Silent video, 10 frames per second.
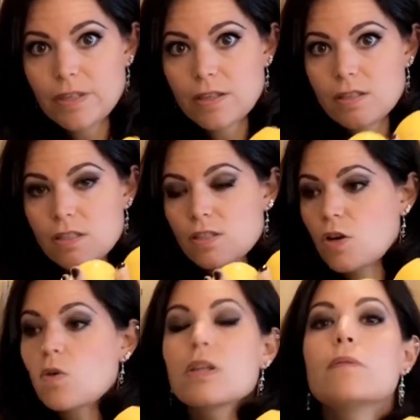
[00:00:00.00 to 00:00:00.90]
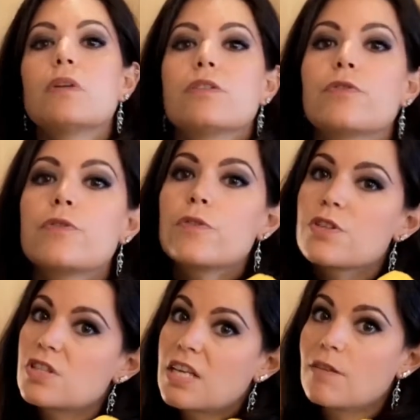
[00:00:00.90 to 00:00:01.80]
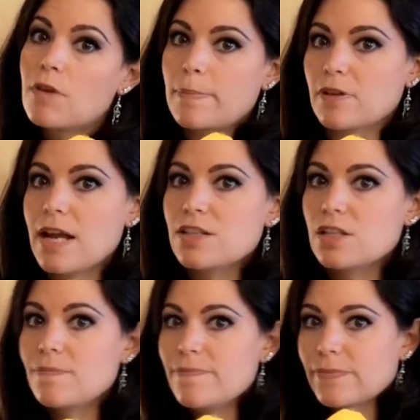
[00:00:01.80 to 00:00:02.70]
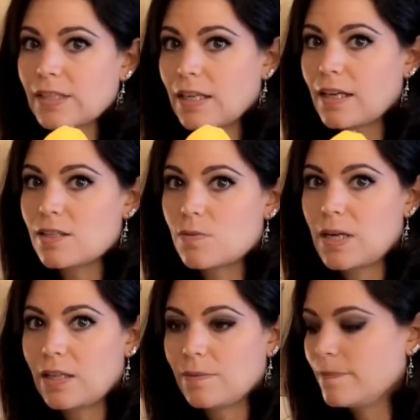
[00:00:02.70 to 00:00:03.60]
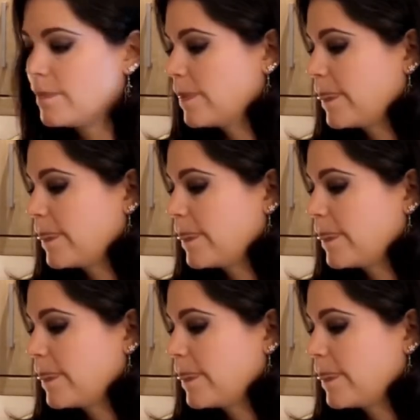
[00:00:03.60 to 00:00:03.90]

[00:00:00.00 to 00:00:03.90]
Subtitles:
Now, this is totally wonderful for skin reparation as well.